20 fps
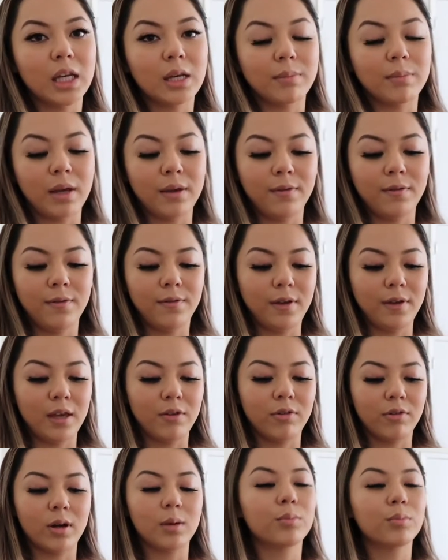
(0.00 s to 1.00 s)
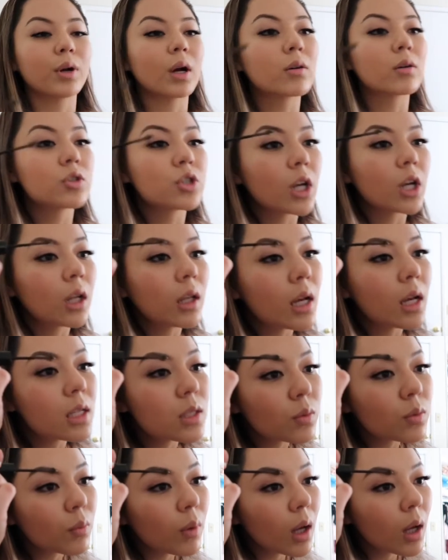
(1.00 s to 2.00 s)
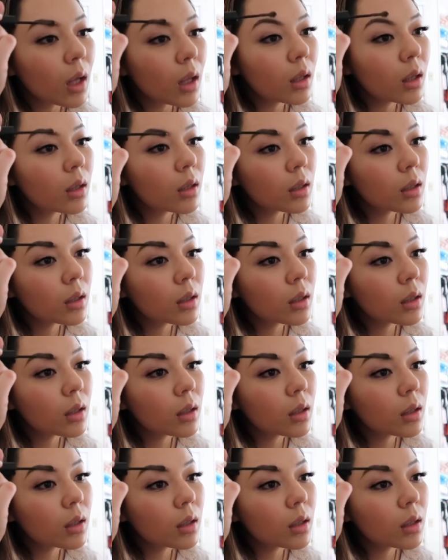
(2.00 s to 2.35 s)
my favorite brow gel as well.